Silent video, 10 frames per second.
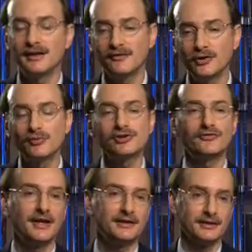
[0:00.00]
if there was
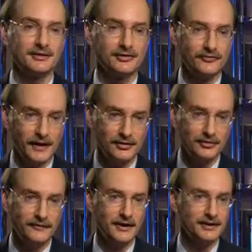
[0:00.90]
funding, there's federal
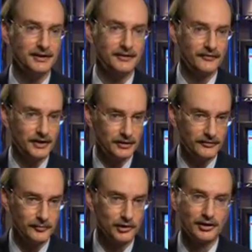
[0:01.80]
funding, funding
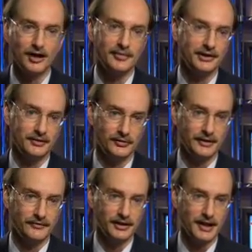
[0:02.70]
from your company, or
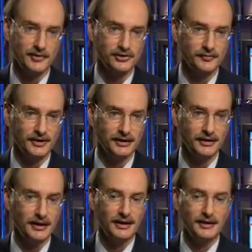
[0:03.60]
wherever it happens to be,
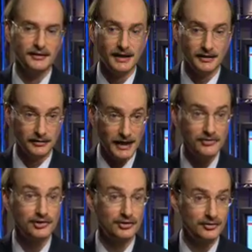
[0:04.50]
that
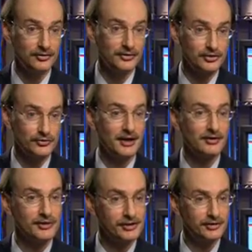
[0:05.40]
allowed you to do this
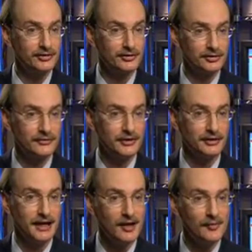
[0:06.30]
without risk to your career,
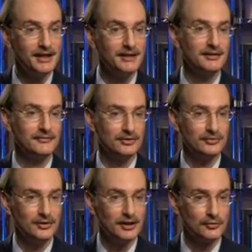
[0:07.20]
how many of
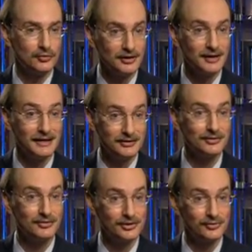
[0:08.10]
you would like to
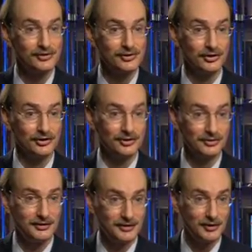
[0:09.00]
do this research
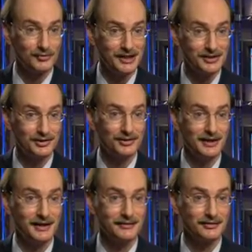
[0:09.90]
by raising your
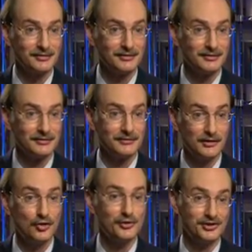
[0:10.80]
hand?
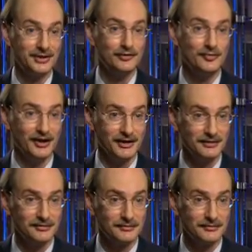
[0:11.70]
Almost everybody.